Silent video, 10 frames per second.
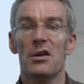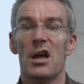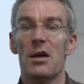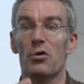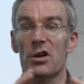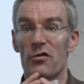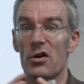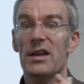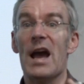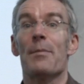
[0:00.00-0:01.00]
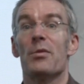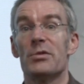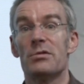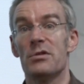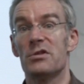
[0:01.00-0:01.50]
it will give you a gap
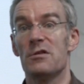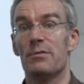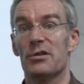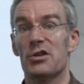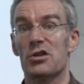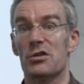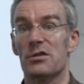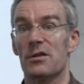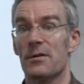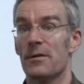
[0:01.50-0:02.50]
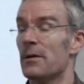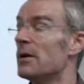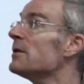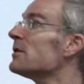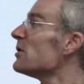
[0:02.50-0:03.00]
between the two partitions.
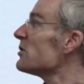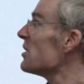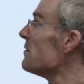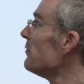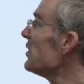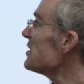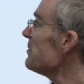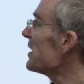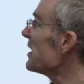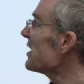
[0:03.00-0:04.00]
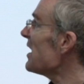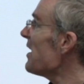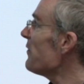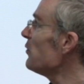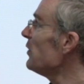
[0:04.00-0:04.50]
So you must make a
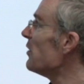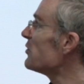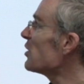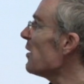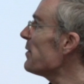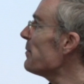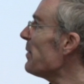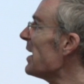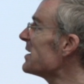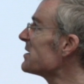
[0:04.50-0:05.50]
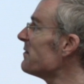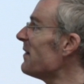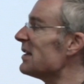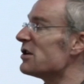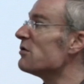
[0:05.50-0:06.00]
careful note, copy and paste the
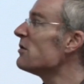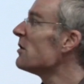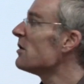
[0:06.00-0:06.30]
value